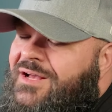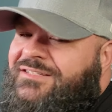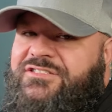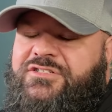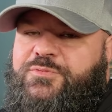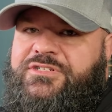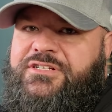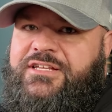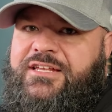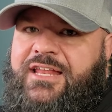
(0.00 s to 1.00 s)
I just wish
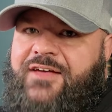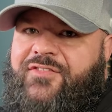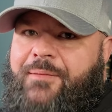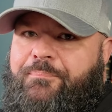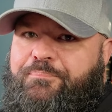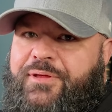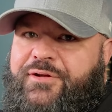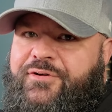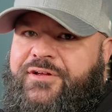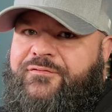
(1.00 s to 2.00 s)
it didn't have that
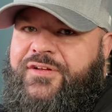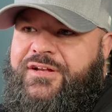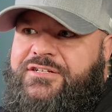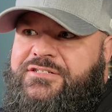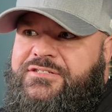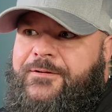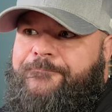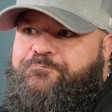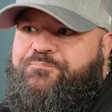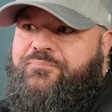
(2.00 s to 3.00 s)
bittery finish.
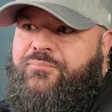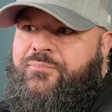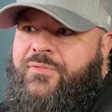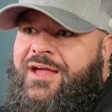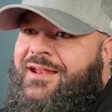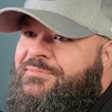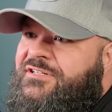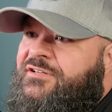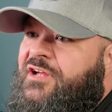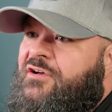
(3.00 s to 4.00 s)
And I'm
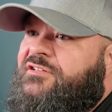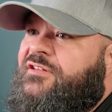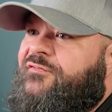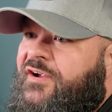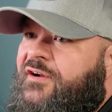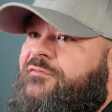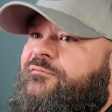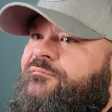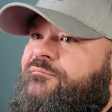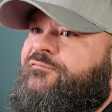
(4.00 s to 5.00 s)
telling y'all, it's the very
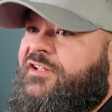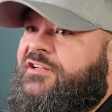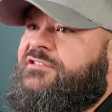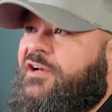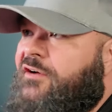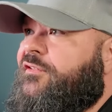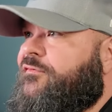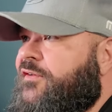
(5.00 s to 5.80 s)
finish of the